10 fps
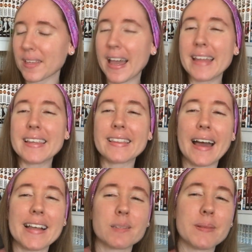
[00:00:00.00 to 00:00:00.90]
And then
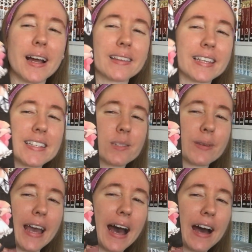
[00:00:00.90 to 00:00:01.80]
last but not least,
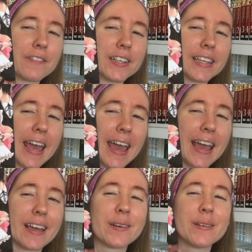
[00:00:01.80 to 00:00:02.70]
we have Kay,